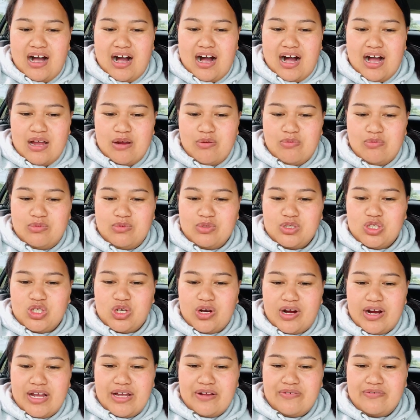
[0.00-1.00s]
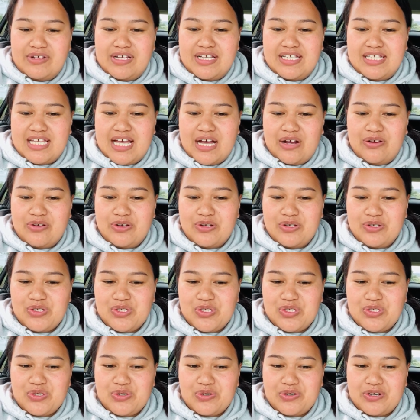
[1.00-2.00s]
I will try and retell her
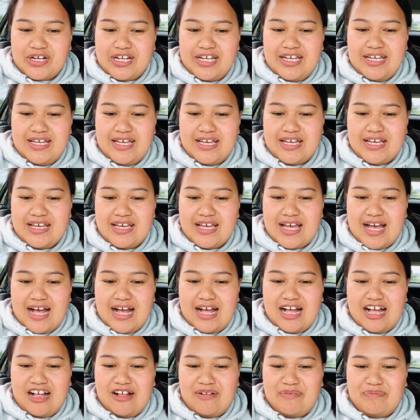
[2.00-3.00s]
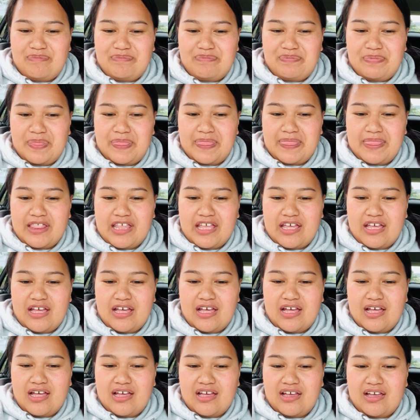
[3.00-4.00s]
story, um,
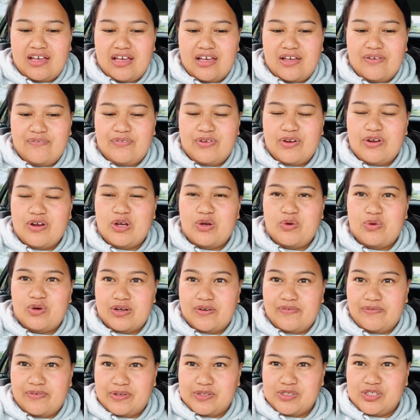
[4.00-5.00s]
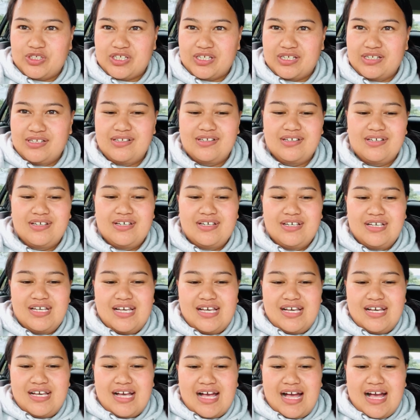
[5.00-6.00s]
a very quick version
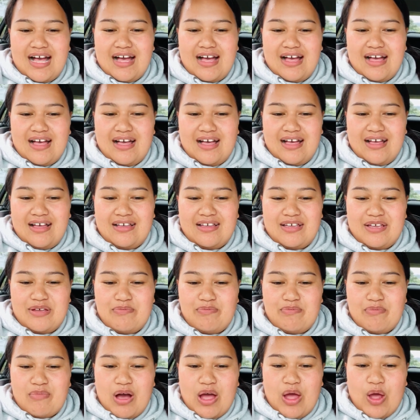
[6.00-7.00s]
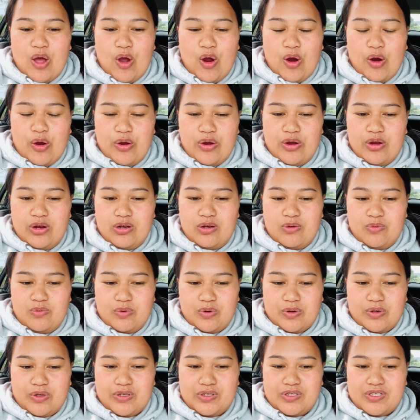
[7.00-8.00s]
uh, in my own
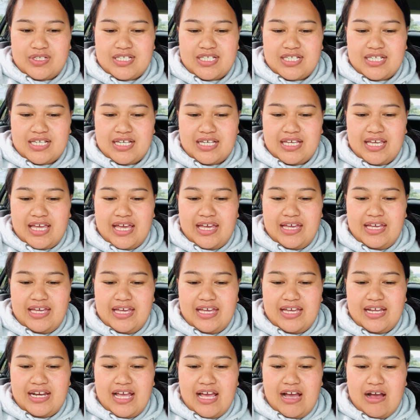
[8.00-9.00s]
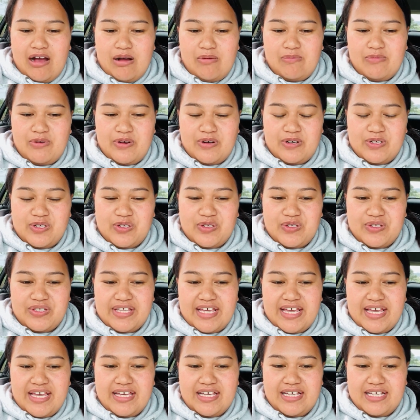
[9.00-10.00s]
words, okay? And how I'm going to do
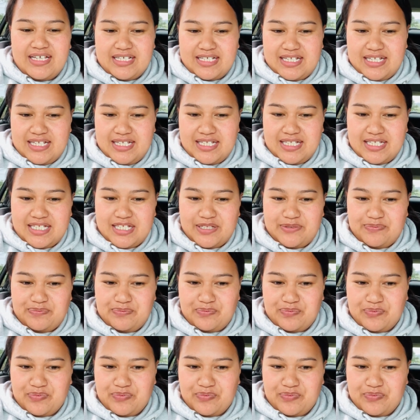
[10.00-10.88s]
that is